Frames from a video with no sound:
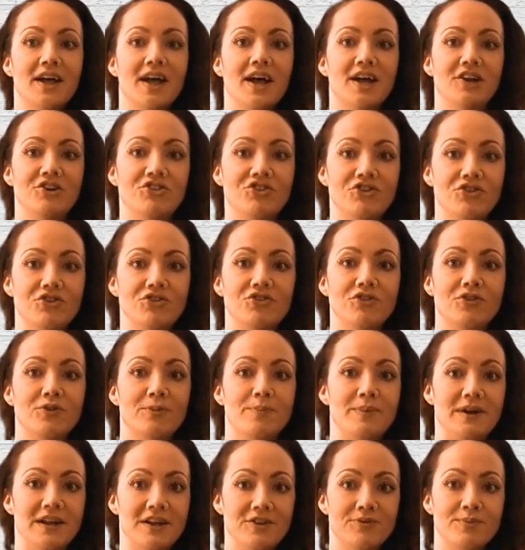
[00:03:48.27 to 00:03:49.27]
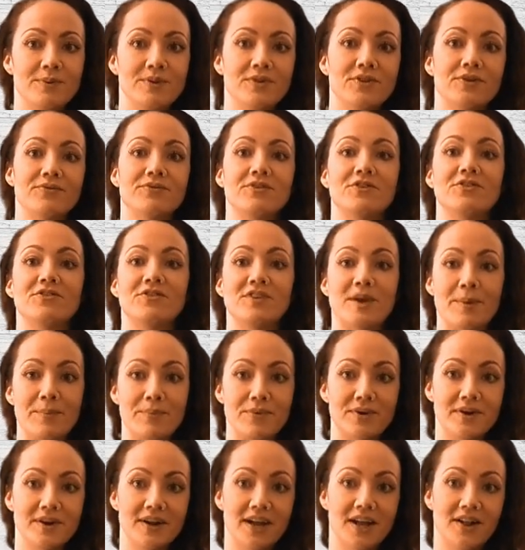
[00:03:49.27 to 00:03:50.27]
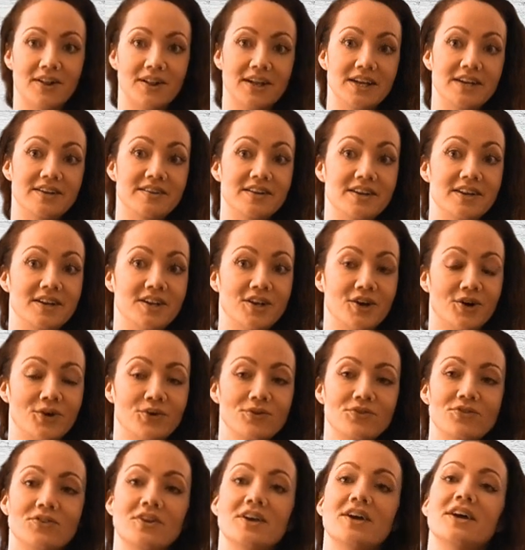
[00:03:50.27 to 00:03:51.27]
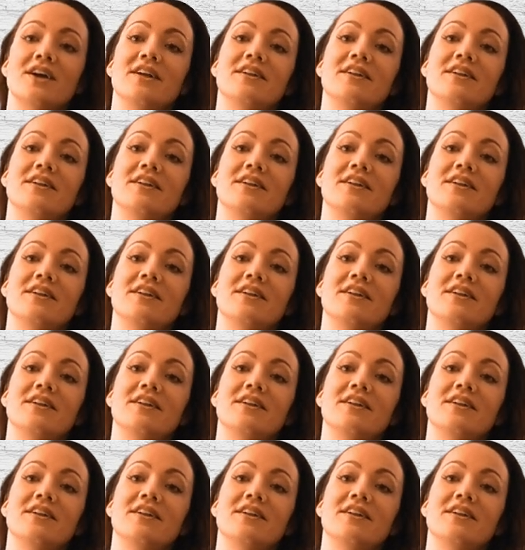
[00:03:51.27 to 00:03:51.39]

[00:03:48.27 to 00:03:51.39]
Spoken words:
and due to the placement of the separate LED diodes,